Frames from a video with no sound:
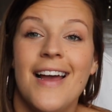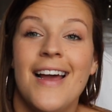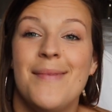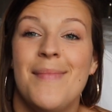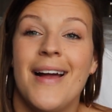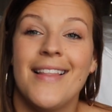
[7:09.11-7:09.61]

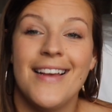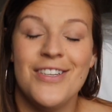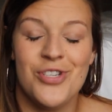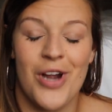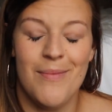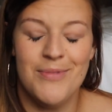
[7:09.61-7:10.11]
at my
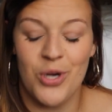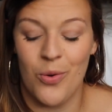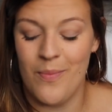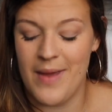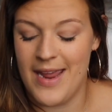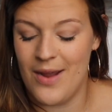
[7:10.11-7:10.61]
last job
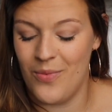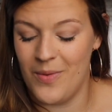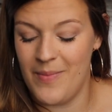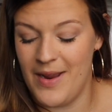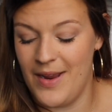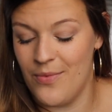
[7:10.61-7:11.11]
told me would
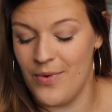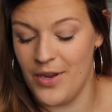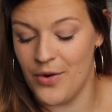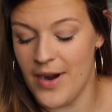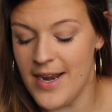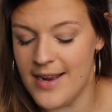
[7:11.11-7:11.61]
be really
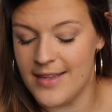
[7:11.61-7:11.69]
great,